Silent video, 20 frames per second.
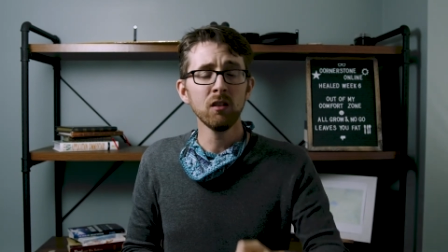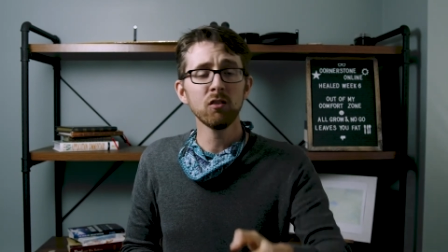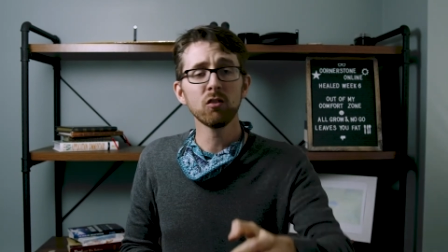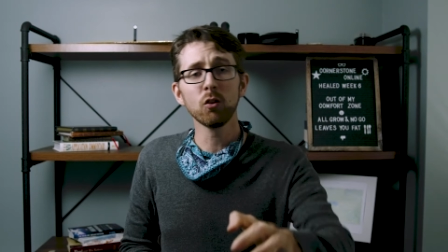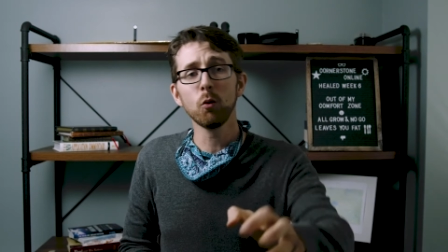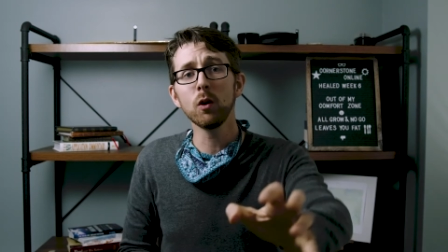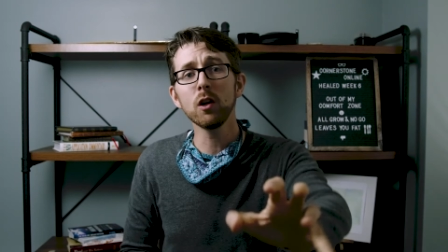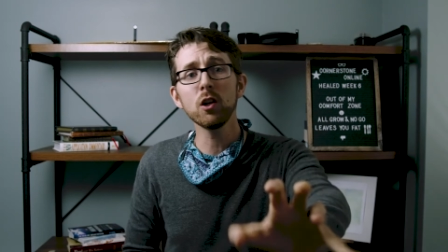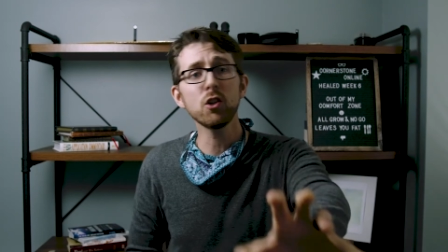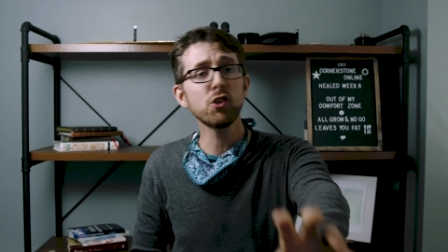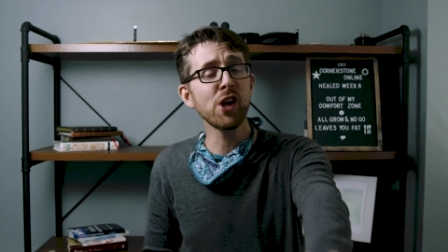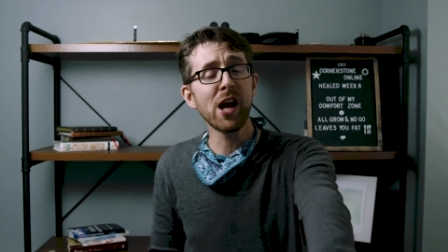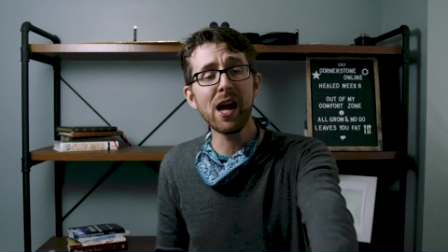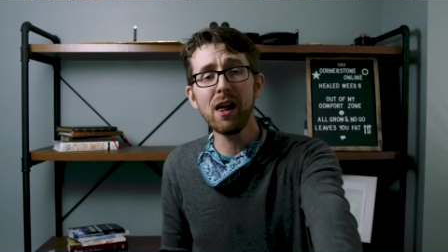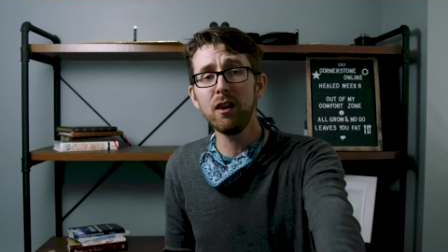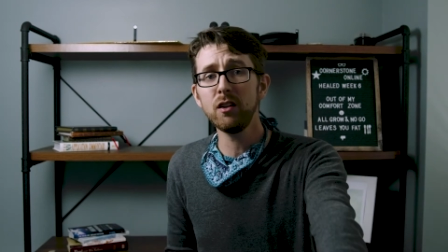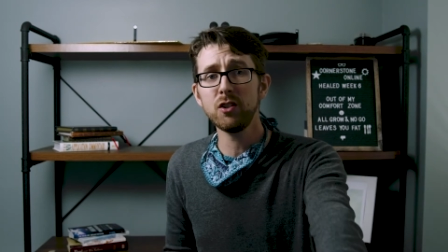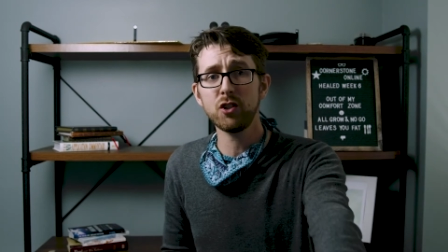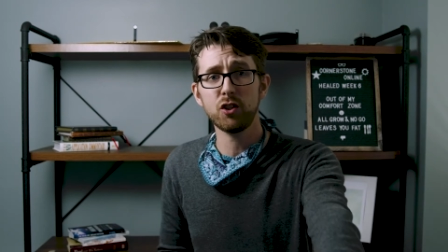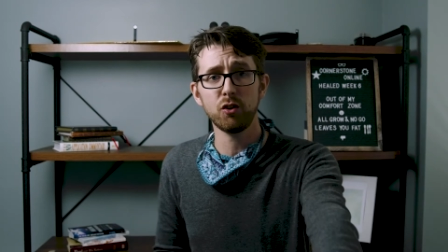So I want to
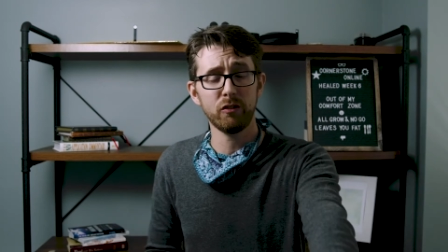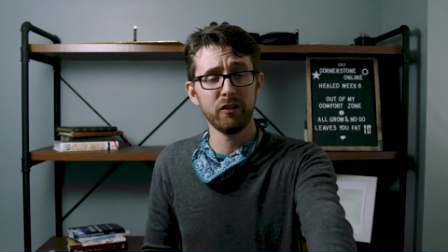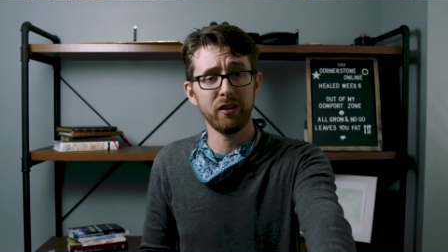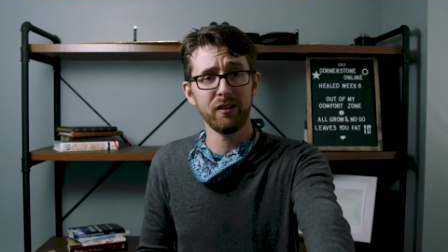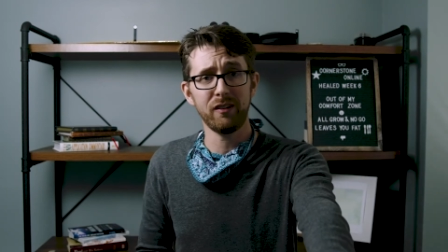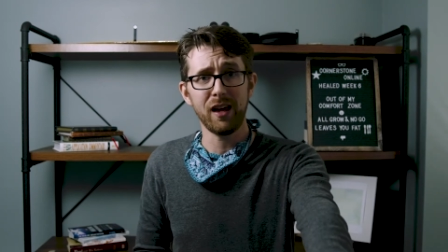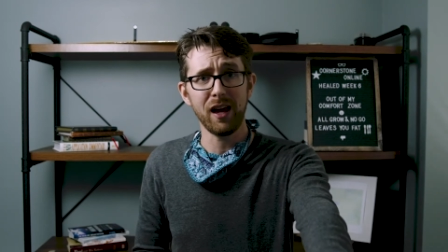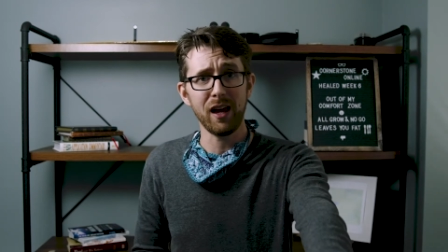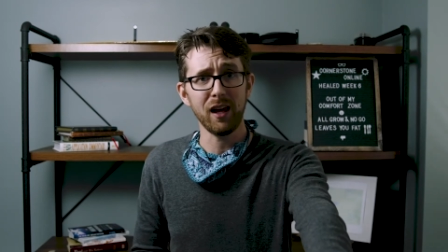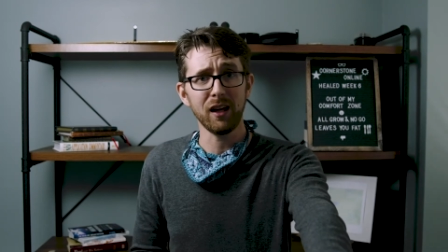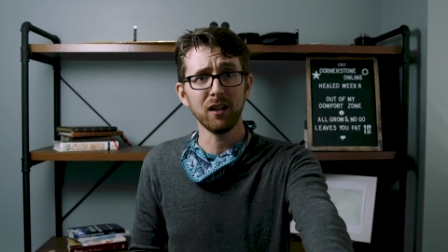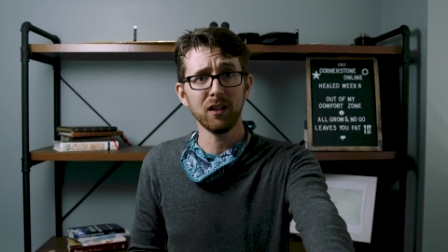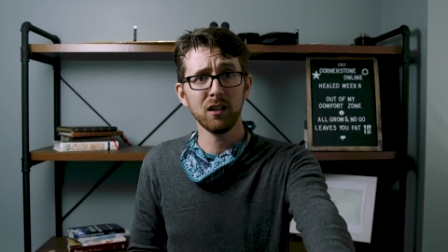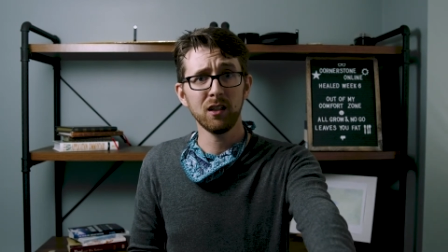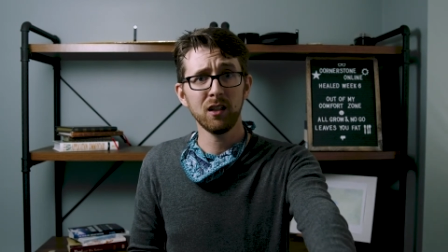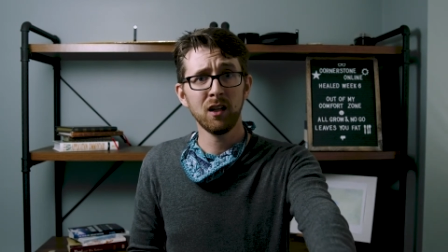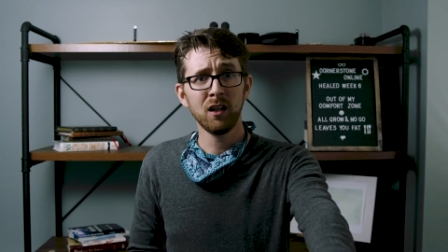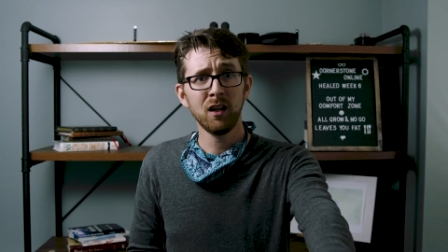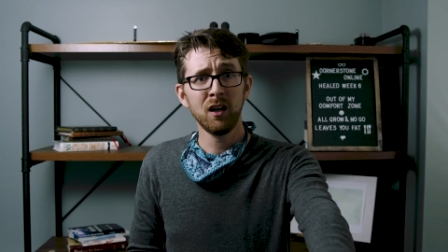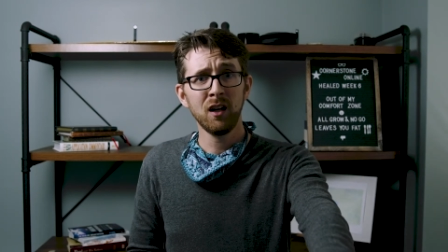challenge you today
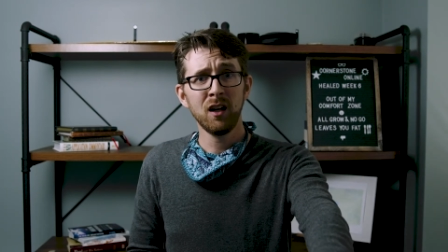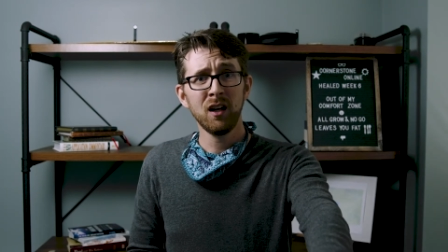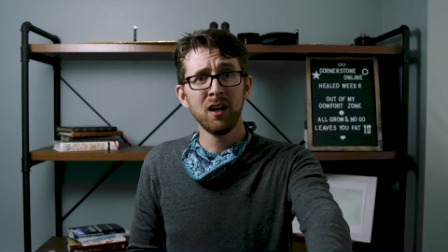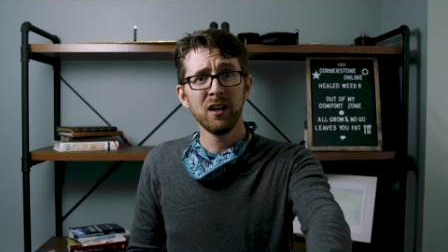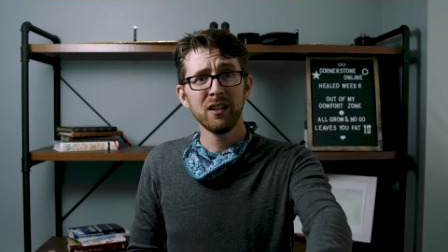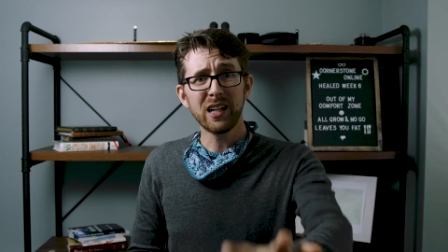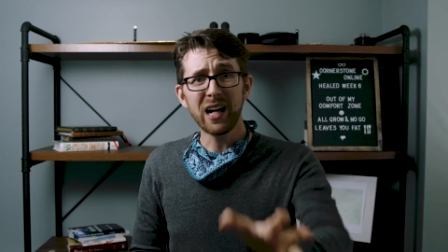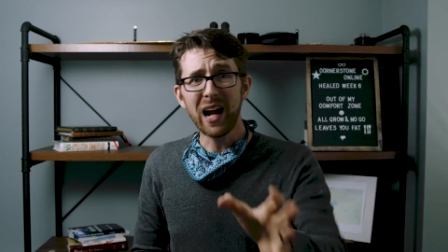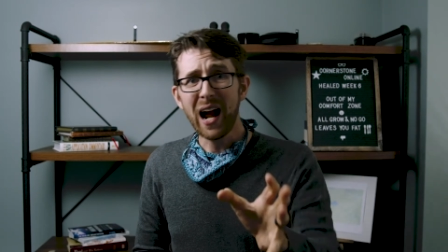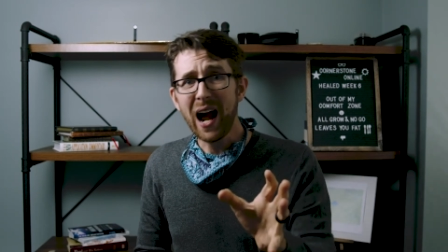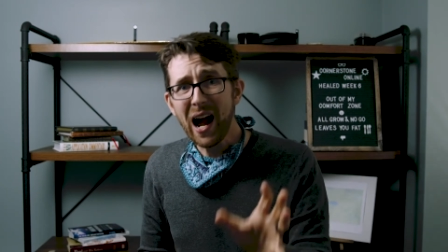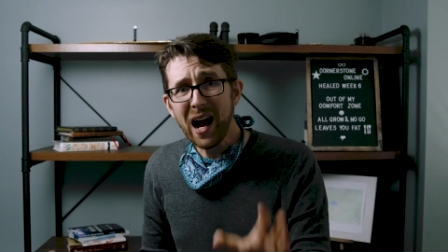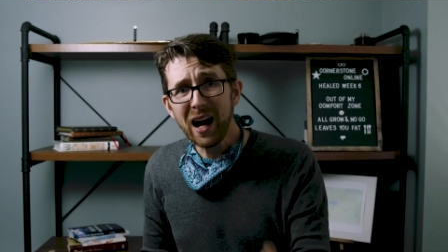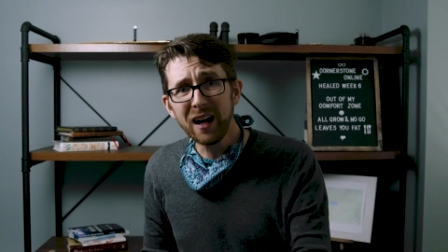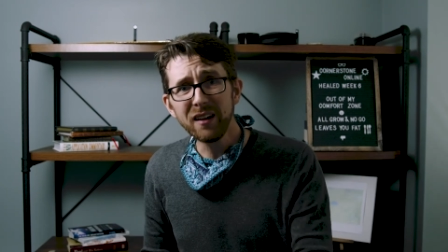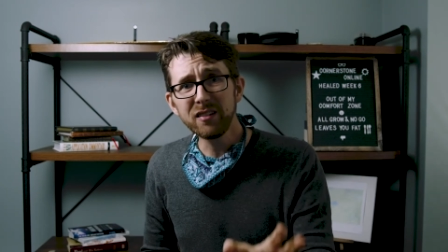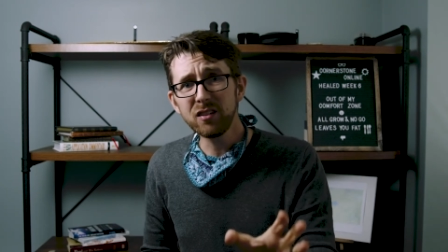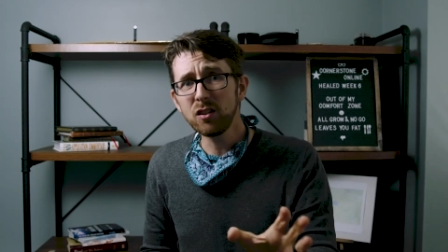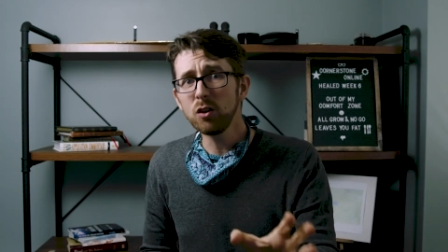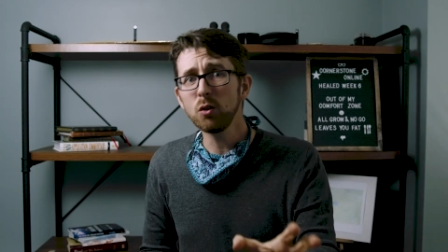that
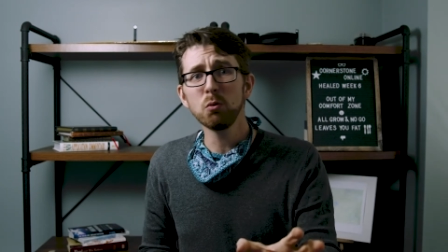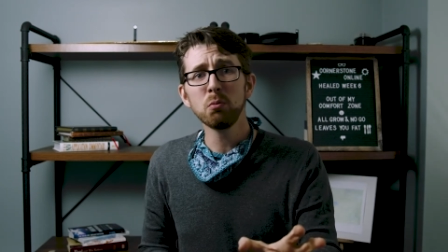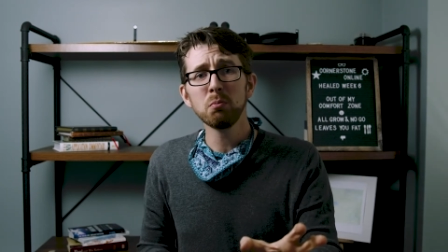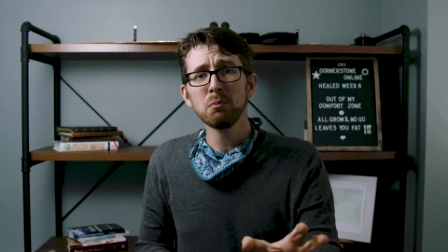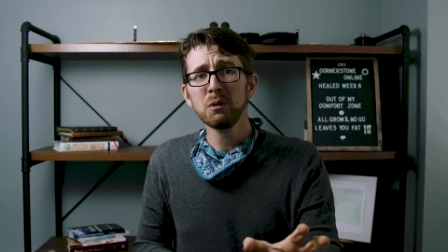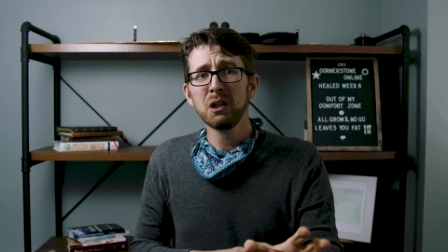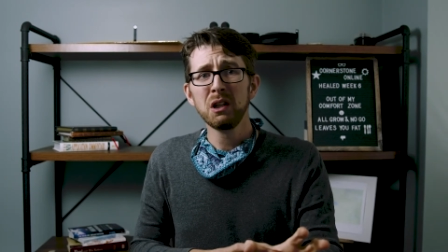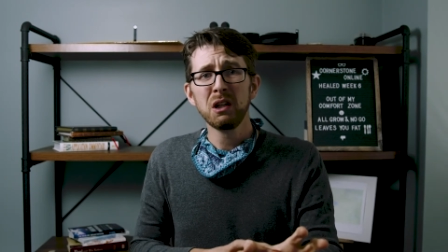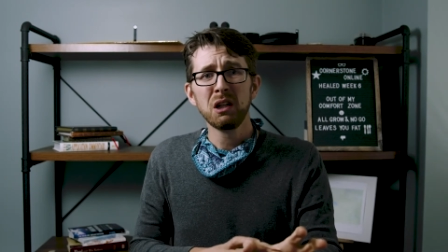as you